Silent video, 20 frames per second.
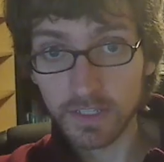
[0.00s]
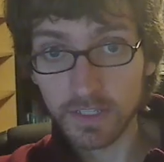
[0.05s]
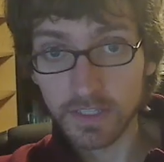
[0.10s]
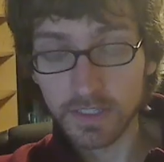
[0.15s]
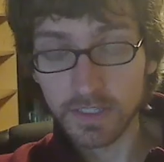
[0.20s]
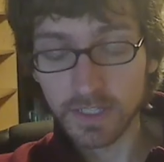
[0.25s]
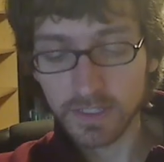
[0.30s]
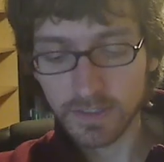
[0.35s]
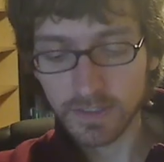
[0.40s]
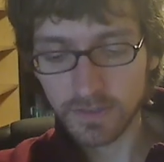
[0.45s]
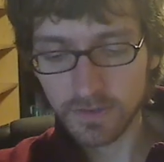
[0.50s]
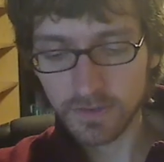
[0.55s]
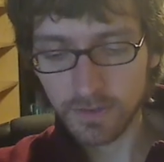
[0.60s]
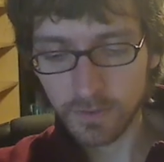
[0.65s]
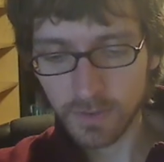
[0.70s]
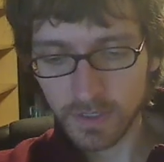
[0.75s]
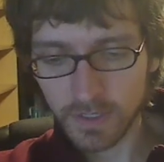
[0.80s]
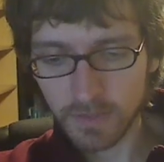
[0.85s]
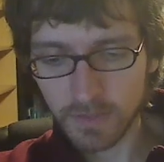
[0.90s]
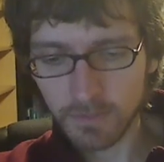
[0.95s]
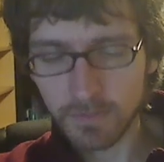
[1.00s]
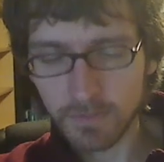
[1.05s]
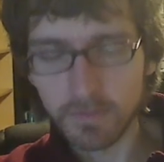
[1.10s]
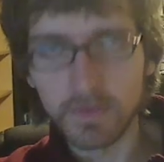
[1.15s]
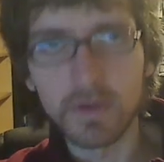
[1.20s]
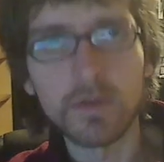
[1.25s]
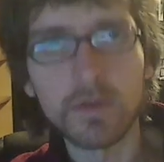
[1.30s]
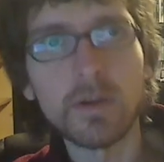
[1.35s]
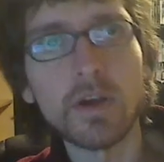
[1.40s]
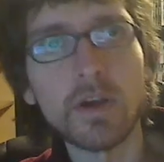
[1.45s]
addicted to it. I'm
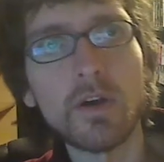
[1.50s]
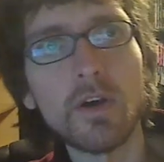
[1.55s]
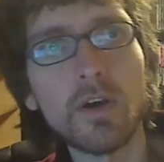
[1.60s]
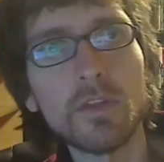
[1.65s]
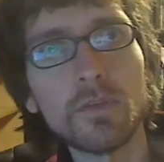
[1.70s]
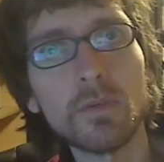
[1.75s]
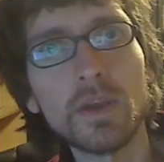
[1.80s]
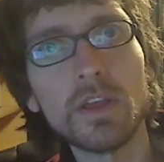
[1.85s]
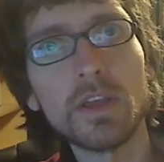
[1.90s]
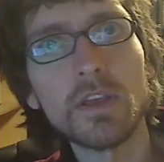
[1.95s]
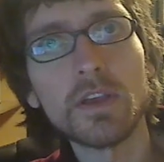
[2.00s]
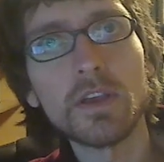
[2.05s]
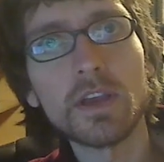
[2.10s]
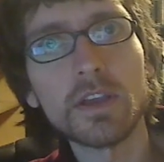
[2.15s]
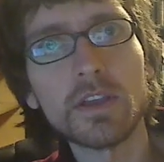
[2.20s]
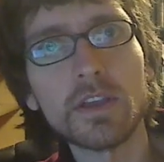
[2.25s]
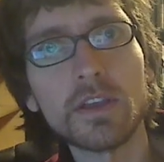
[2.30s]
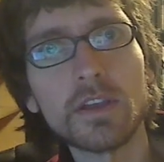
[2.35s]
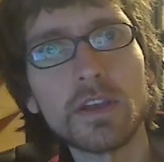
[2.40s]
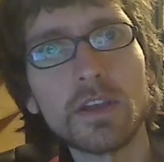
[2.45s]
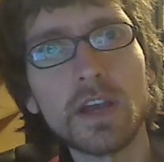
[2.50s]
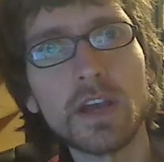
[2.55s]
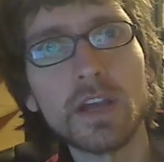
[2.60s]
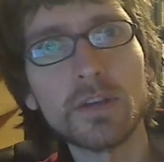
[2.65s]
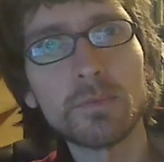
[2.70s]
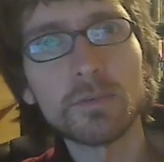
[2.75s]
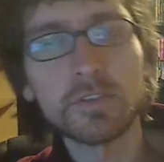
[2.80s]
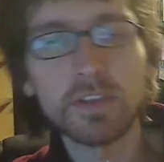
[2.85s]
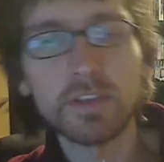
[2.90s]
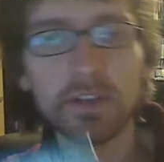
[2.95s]
all the way
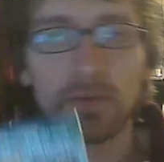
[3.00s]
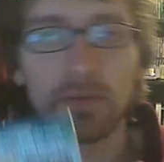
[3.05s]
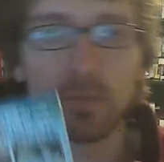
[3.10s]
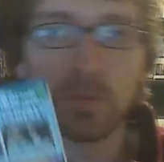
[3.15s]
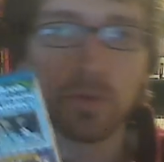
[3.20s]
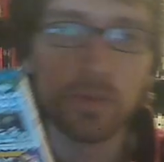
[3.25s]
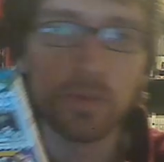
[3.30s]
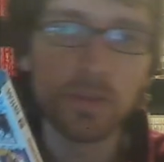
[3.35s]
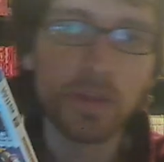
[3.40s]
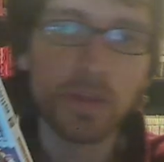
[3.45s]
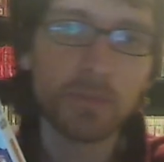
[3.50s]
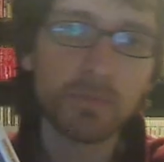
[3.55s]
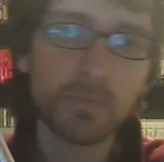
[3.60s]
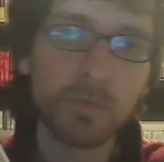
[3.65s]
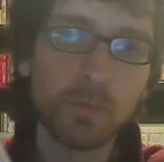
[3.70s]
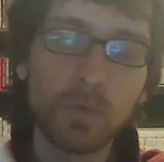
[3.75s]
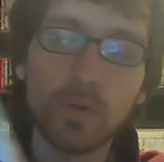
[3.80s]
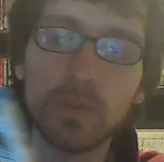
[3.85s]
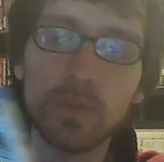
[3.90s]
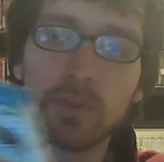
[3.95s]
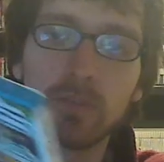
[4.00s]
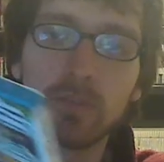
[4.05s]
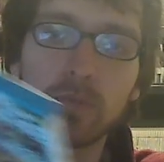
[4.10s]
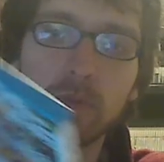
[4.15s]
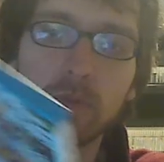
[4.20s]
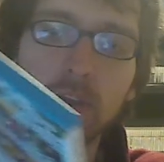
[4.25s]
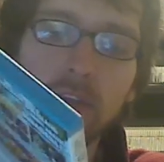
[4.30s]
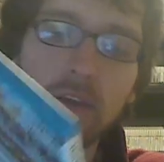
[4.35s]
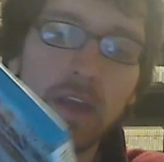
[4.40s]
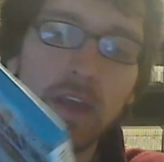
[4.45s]
100% in up to World 3,